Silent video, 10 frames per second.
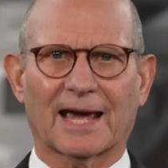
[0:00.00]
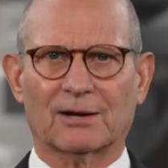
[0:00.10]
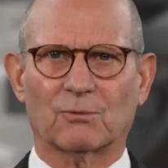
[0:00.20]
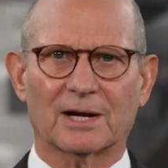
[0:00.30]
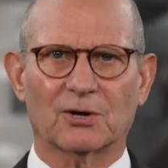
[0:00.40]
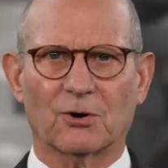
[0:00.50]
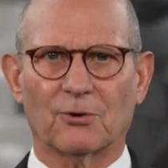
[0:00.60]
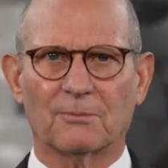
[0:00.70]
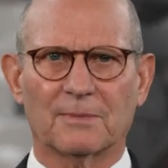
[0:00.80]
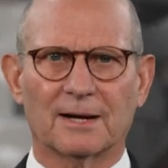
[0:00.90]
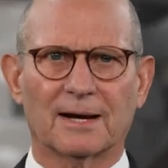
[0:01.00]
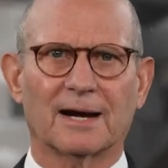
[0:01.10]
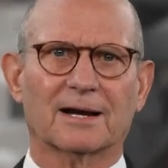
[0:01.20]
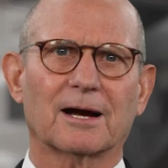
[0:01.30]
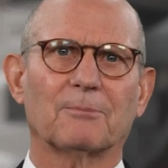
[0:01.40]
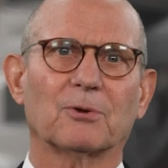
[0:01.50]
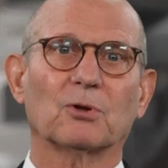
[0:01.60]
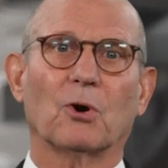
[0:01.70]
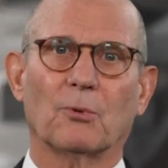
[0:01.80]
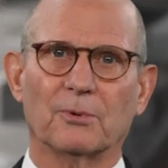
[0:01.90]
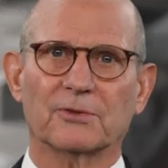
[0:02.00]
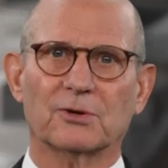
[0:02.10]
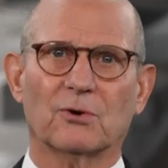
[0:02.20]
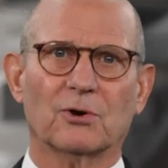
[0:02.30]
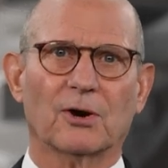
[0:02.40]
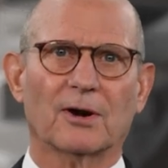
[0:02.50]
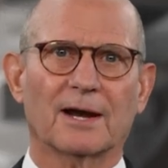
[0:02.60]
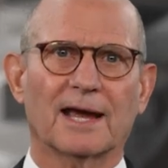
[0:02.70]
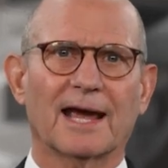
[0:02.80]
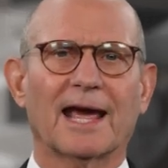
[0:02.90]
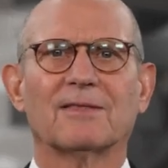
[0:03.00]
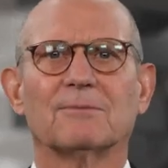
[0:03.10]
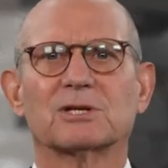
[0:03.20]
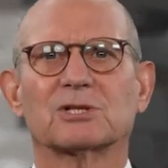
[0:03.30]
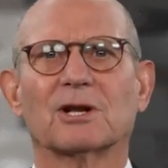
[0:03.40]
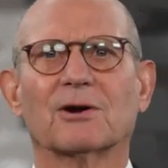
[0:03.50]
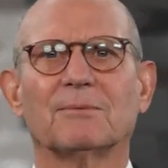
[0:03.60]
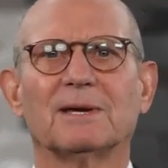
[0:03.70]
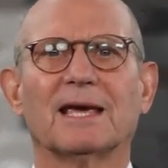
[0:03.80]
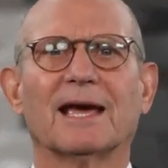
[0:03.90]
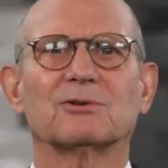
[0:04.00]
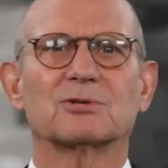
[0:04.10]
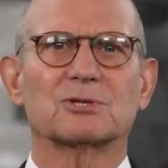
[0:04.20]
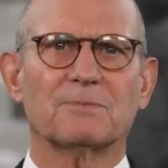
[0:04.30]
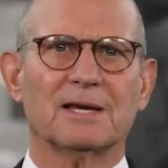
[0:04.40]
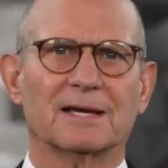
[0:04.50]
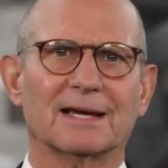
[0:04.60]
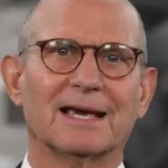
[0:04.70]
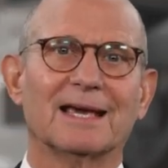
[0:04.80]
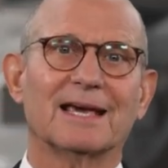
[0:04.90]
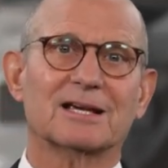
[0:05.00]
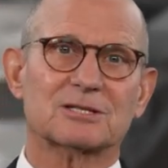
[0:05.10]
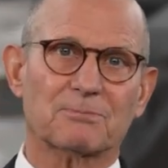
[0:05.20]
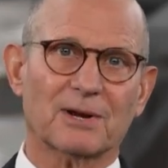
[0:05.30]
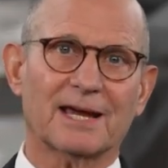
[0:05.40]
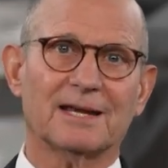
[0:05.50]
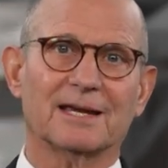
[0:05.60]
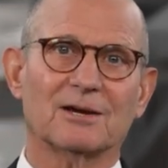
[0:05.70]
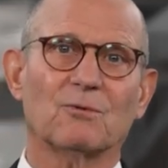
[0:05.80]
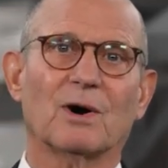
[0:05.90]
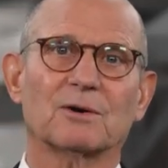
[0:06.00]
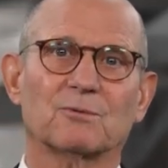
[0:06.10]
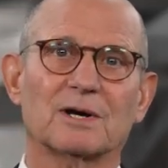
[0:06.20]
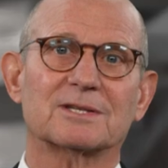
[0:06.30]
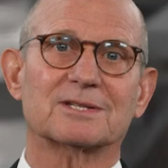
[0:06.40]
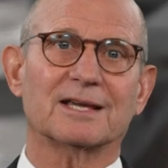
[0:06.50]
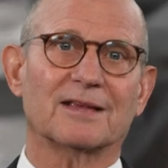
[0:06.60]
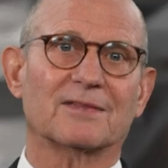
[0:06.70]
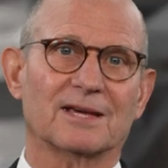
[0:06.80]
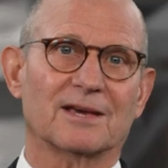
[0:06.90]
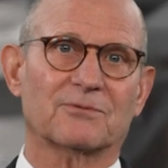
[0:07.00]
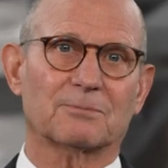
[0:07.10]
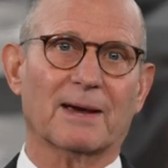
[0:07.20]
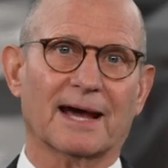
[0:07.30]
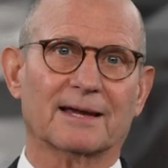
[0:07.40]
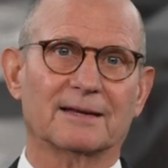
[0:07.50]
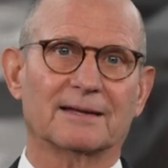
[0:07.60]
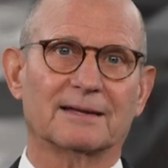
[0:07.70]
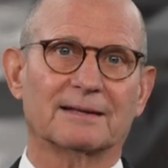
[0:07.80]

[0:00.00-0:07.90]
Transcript: At one home, a couple opened the door, and the missionary began to speak, explaining what was in the gift packet.